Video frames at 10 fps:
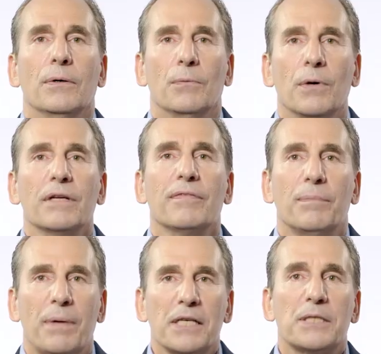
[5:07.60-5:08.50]
One of the
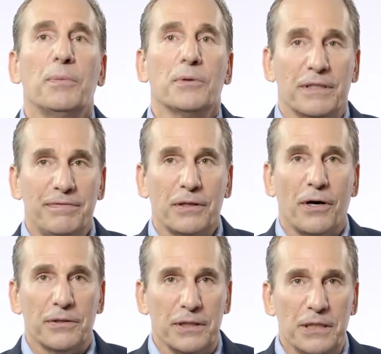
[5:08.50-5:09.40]
possible
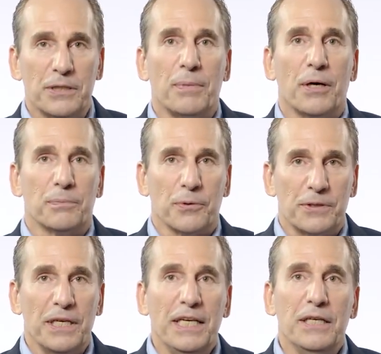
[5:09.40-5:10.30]
difficulties about
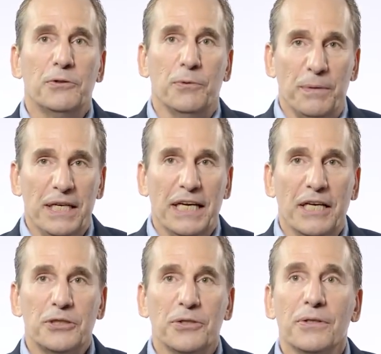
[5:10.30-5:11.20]
proceeding to
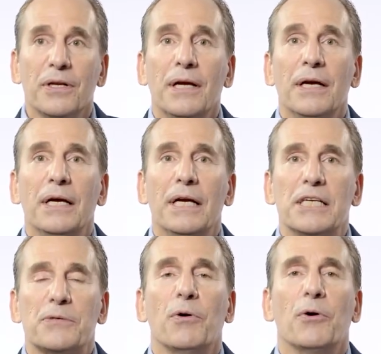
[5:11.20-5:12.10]
mediation
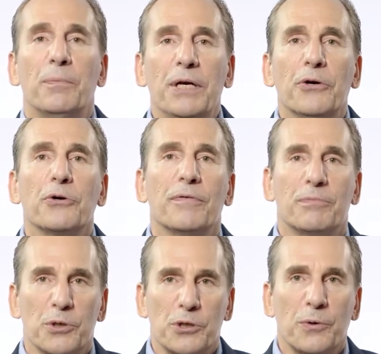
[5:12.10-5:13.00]
is where a period
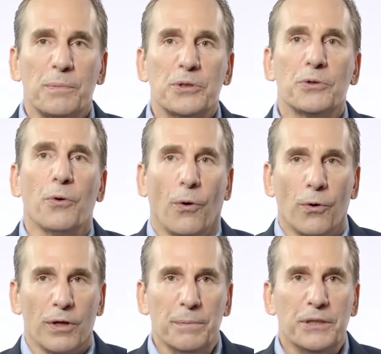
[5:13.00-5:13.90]
of prescription
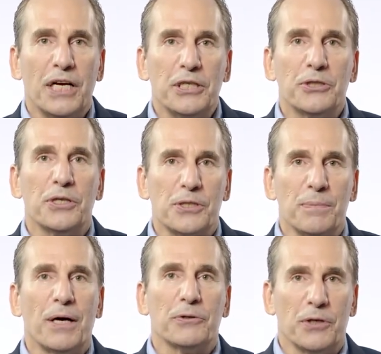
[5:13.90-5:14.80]
or limitation is
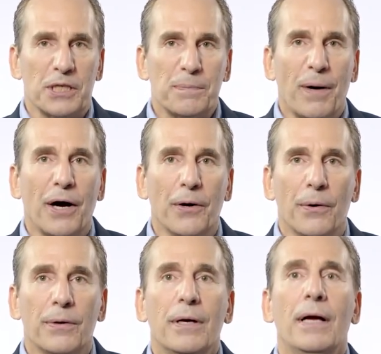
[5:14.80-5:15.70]
about to
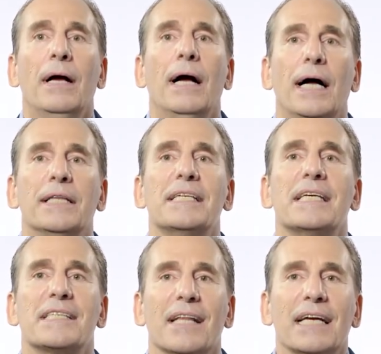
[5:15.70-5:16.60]
expire, and this
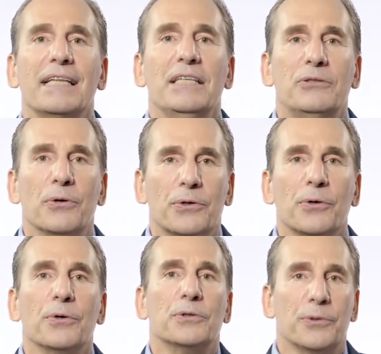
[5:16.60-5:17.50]
is likely to
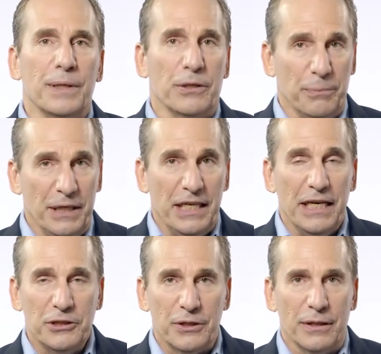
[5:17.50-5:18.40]
occur during a
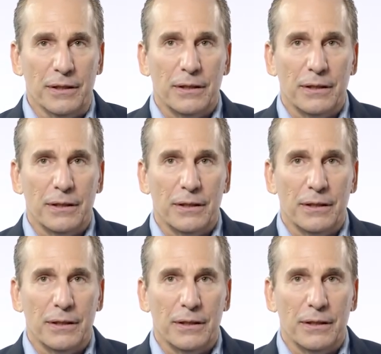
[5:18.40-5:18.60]
mediation.